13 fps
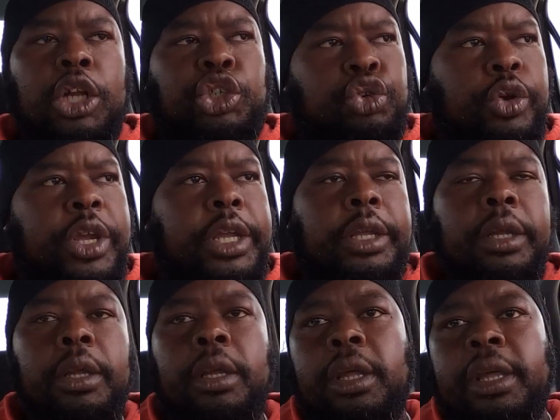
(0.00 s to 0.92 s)
tree
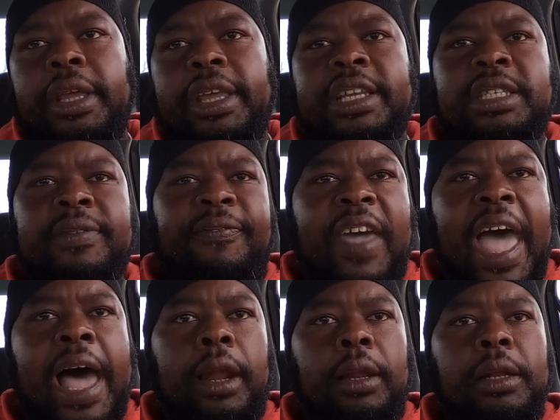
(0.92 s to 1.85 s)
is a
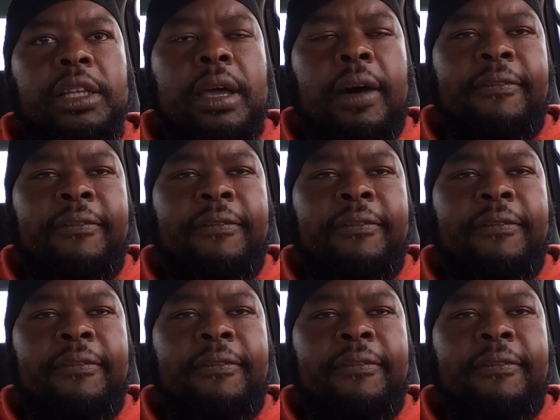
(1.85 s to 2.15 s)
phallus.